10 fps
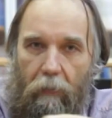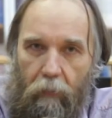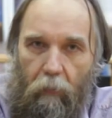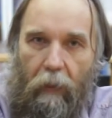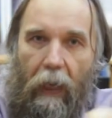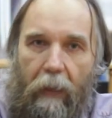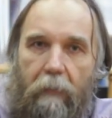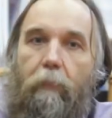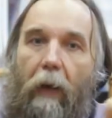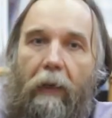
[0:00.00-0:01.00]
to the
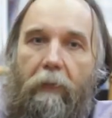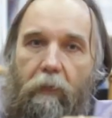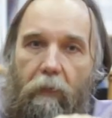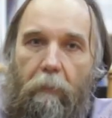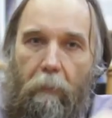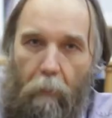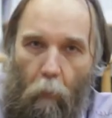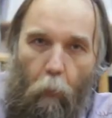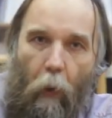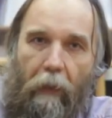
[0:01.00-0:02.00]
other parts
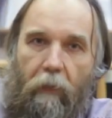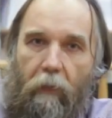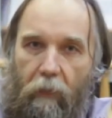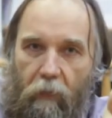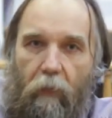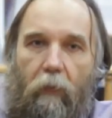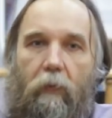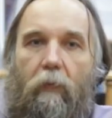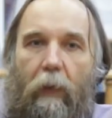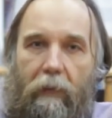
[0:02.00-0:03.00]
what is good
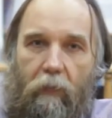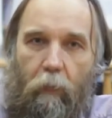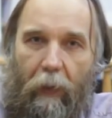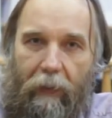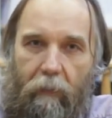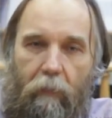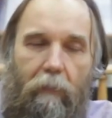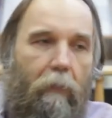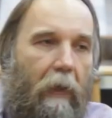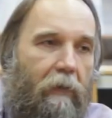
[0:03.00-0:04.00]
or what is bad,
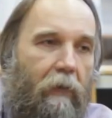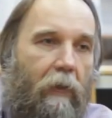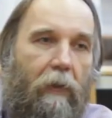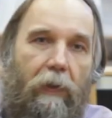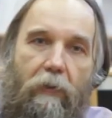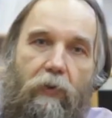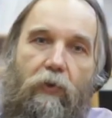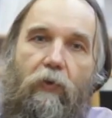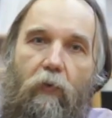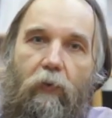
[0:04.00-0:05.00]
what they
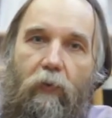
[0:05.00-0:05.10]
should